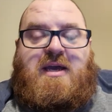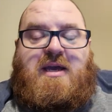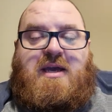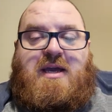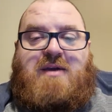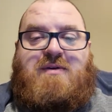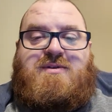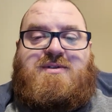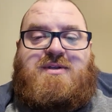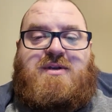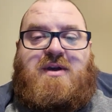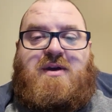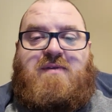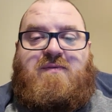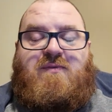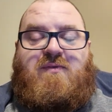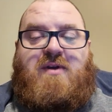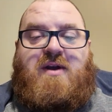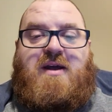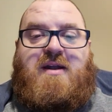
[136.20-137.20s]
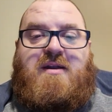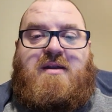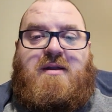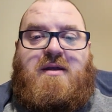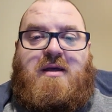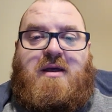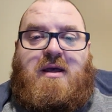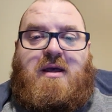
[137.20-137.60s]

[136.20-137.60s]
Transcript: He was a good friend.